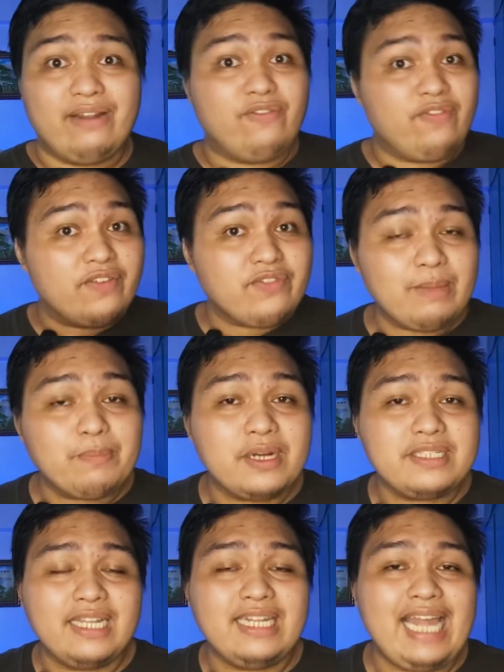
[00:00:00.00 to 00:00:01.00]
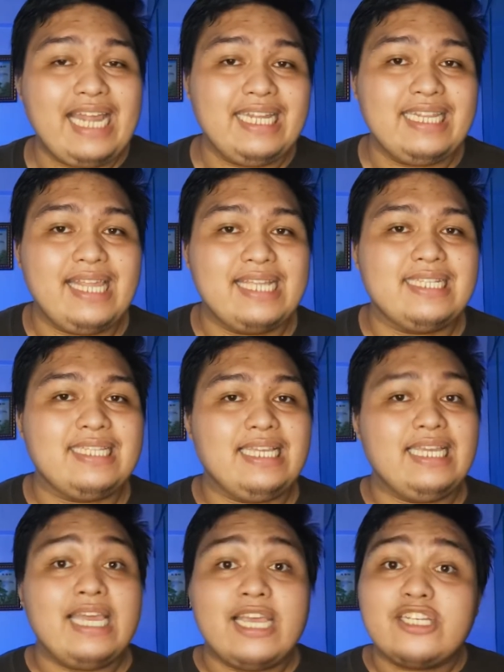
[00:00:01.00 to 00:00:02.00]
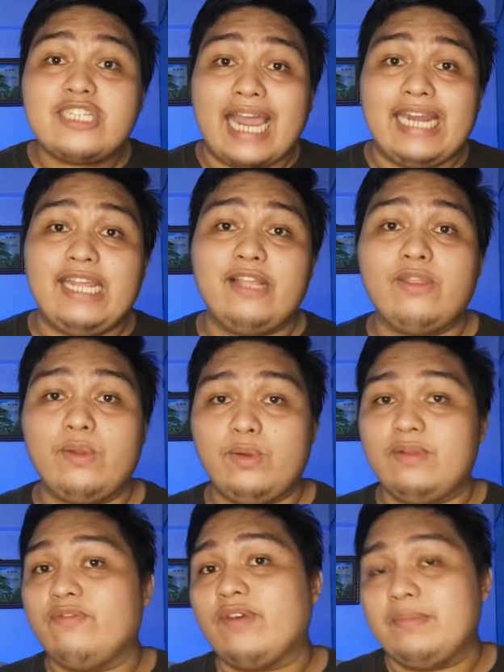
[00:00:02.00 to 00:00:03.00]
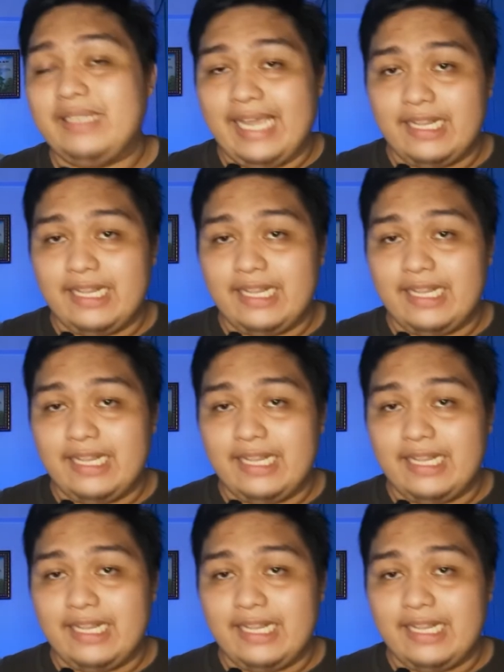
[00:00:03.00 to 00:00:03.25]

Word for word: and 50% light intensity shining through from